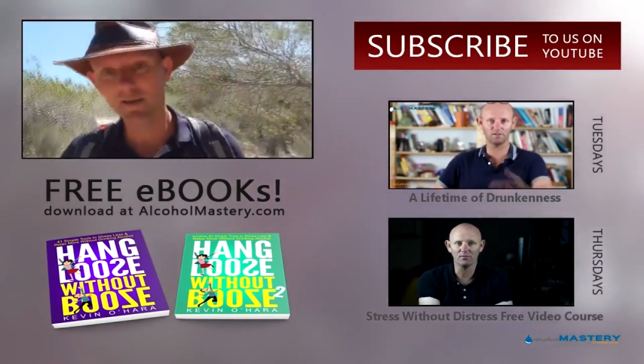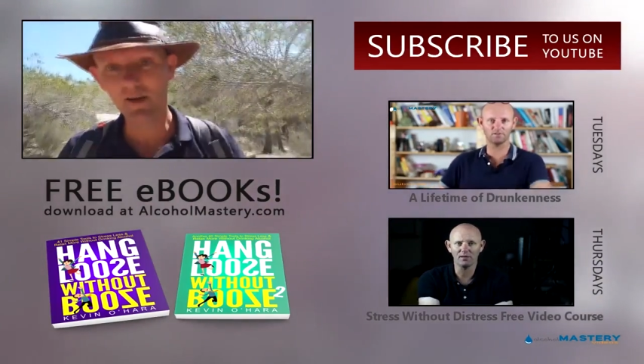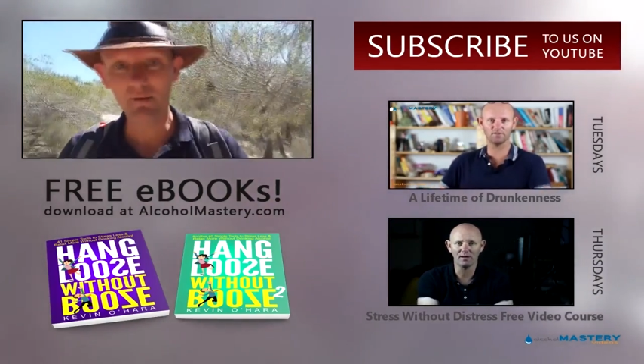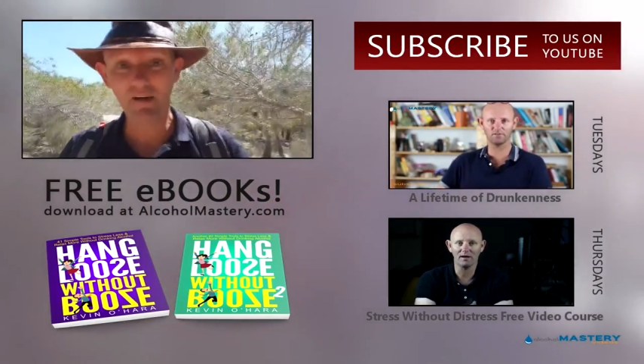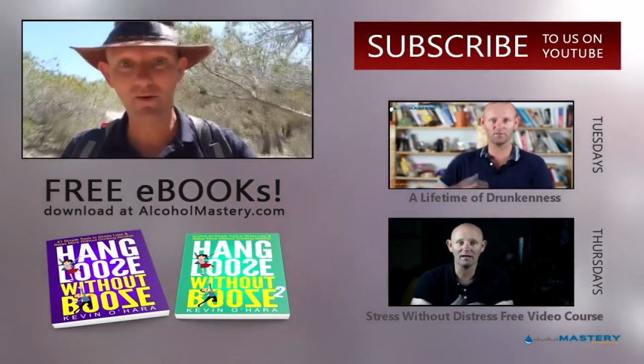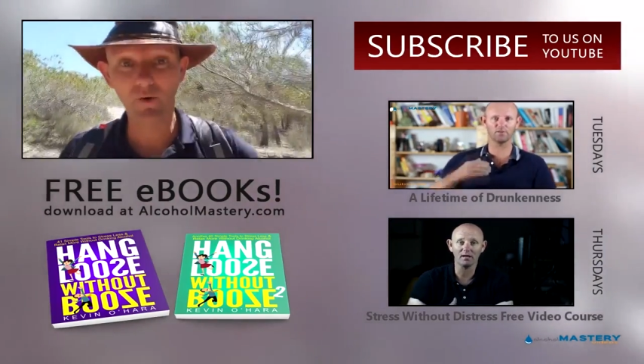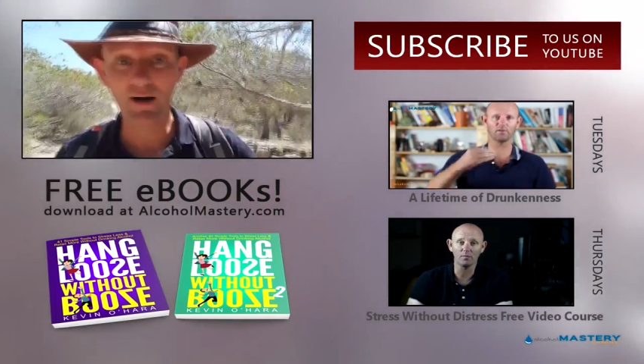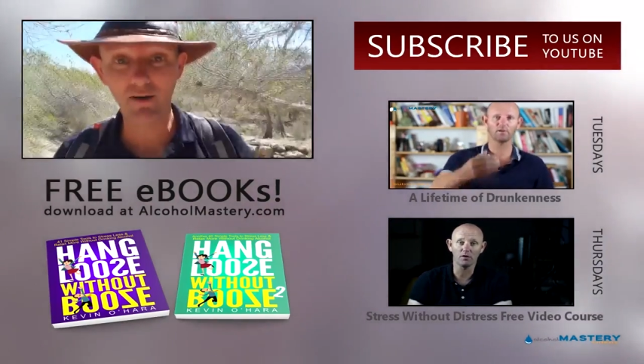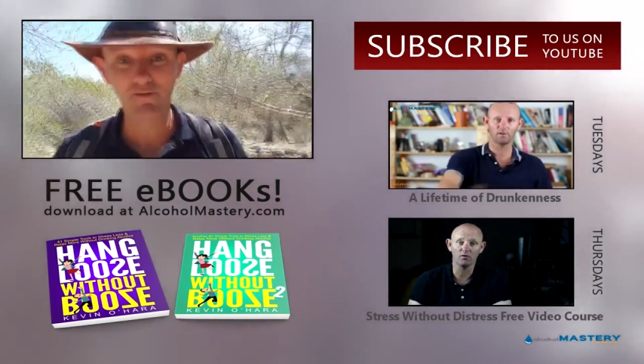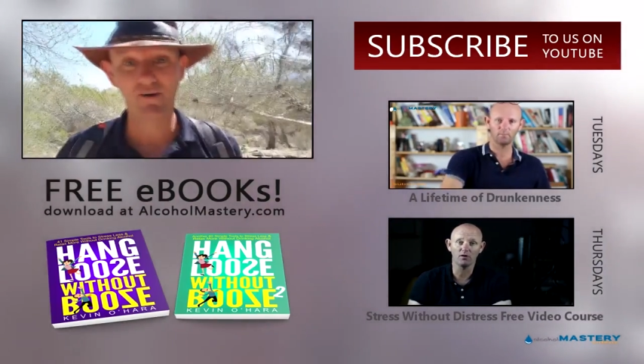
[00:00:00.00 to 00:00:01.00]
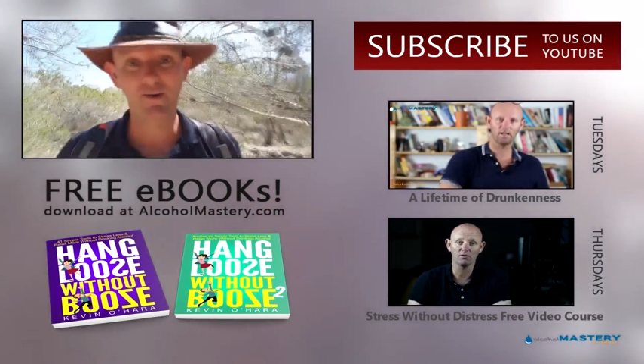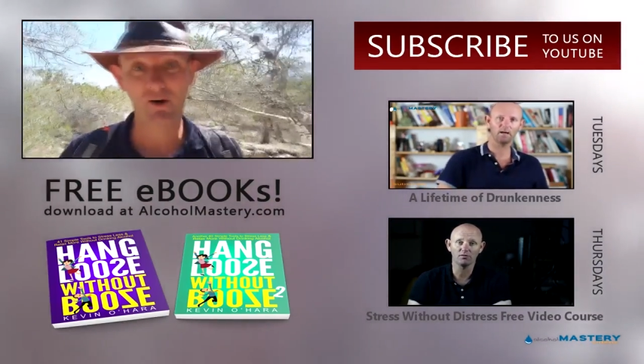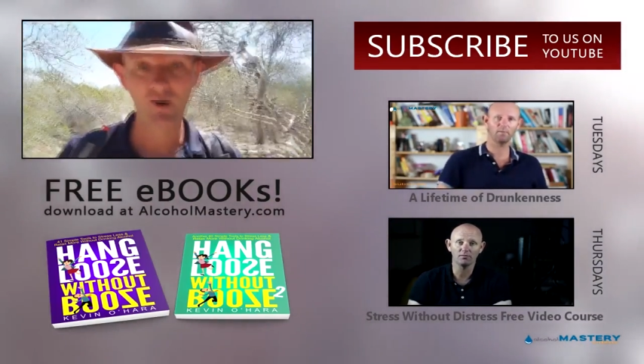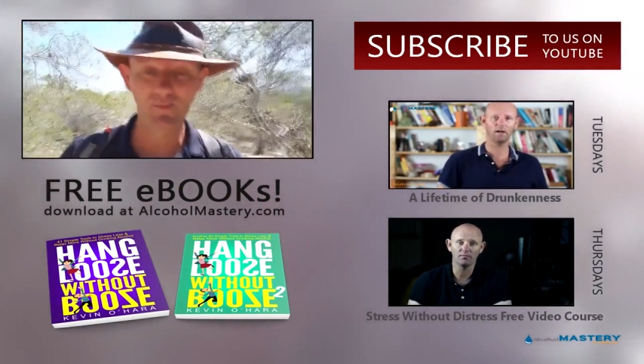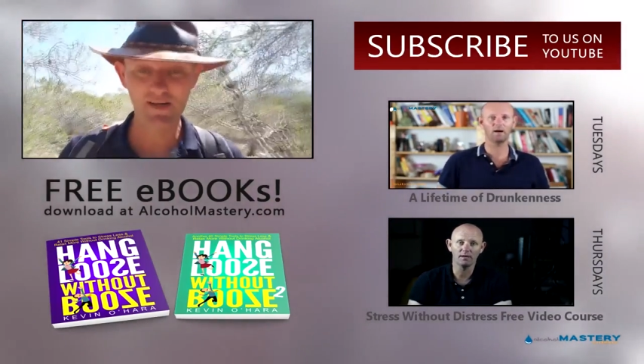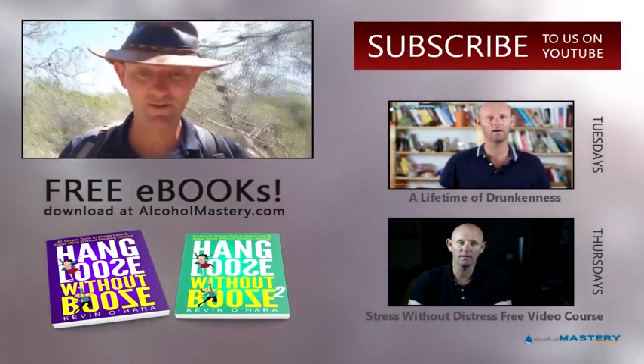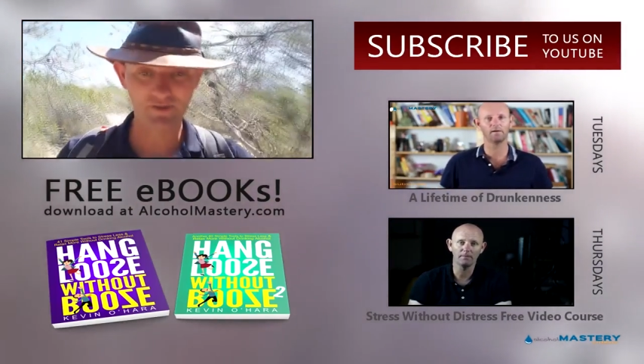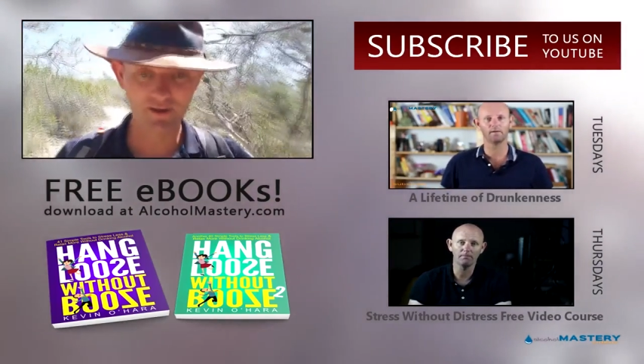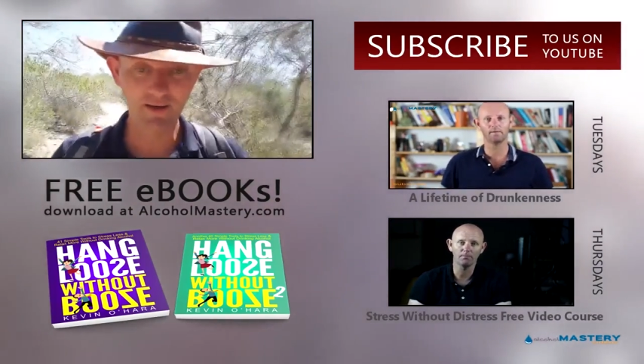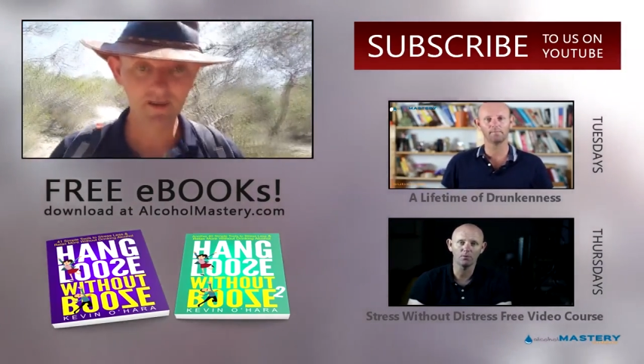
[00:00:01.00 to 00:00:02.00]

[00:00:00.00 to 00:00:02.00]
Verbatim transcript: I'm Kevin O'Hara for Alcohol Mastery.